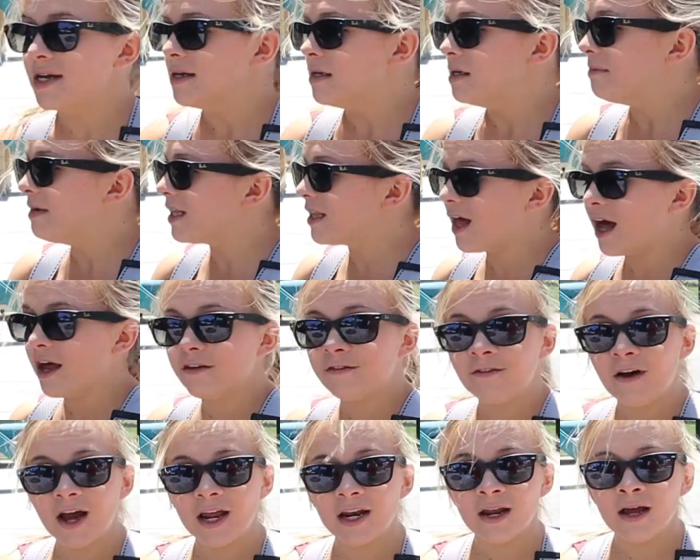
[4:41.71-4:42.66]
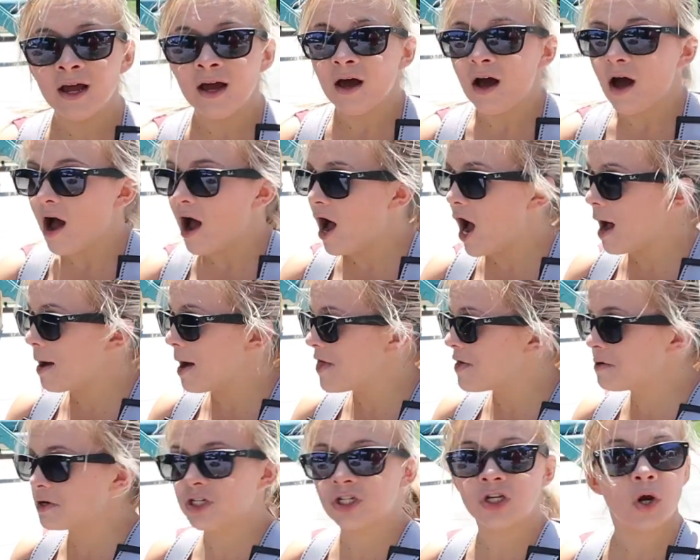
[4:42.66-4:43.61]
It'll be a lot of fun. Uh, I
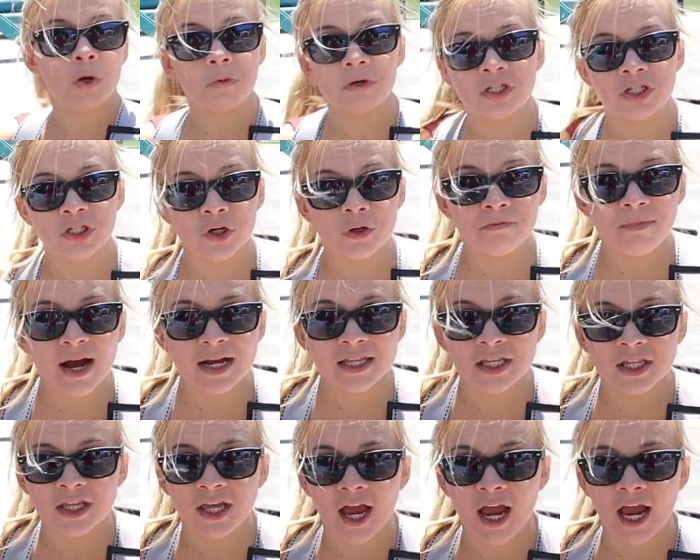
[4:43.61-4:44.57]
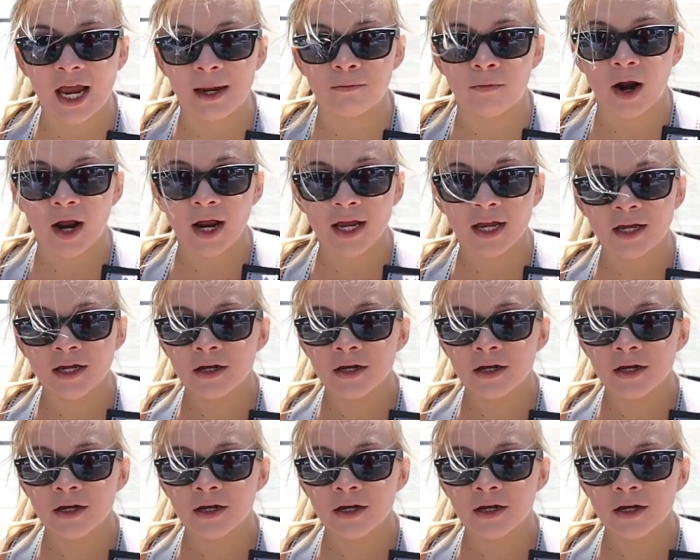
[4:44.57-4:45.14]
think we should go and resume back to the game, right?